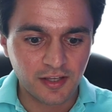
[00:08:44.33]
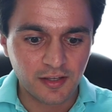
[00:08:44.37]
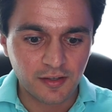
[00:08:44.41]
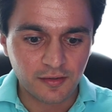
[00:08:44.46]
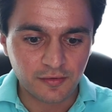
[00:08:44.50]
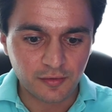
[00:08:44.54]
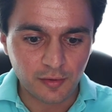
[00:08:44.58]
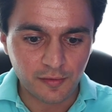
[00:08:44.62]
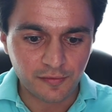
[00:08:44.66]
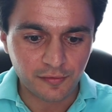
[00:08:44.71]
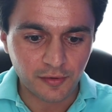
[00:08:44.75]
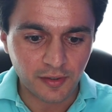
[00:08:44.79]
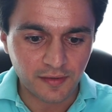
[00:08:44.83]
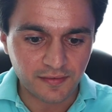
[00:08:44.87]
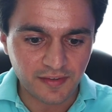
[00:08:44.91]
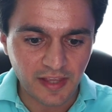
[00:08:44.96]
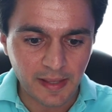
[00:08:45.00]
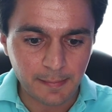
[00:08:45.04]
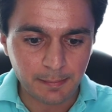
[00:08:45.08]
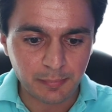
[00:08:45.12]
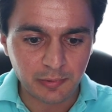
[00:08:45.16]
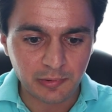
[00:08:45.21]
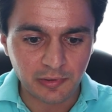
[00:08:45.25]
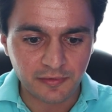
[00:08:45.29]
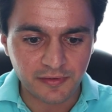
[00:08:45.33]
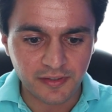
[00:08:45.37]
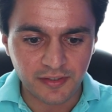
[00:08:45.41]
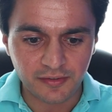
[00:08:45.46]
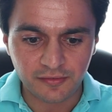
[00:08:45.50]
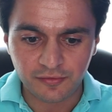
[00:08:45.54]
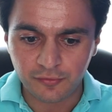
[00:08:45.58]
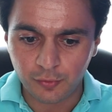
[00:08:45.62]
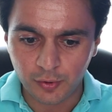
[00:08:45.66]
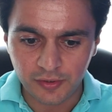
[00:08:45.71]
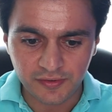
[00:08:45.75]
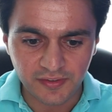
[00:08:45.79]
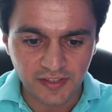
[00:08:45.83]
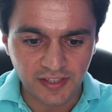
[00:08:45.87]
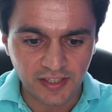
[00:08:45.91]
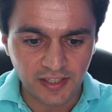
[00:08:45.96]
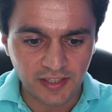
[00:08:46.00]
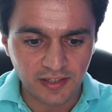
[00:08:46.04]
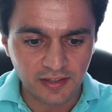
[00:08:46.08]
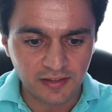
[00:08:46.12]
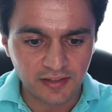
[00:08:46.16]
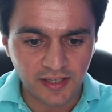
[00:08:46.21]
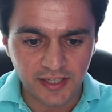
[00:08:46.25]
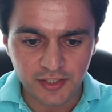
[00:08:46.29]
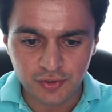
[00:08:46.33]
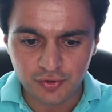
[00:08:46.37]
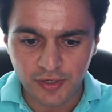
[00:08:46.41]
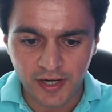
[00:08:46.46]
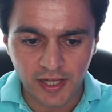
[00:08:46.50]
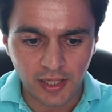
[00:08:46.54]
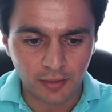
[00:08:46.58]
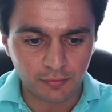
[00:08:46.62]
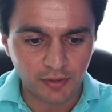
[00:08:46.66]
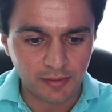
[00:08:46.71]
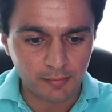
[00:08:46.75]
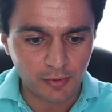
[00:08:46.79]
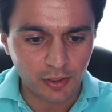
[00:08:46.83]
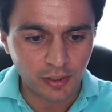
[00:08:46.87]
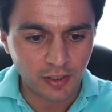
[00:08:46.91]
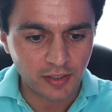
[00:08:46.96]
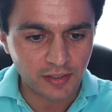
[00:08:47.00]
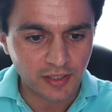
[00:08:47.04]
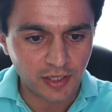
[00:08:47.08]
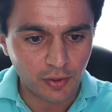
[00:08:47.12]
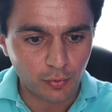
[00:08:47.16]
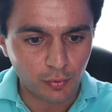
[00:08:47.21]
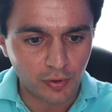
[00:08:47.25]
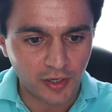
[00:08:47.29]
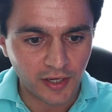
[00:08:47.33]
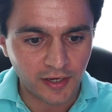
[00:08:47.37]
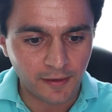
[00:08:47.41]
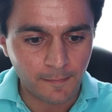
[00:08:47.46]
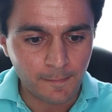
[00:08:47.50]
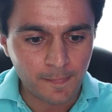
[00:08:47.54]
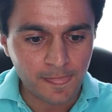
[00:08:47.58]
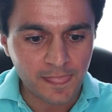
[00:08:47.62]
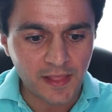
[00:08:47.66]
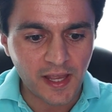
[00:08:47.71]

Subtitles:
So for example, this 14-day trial remarketing one,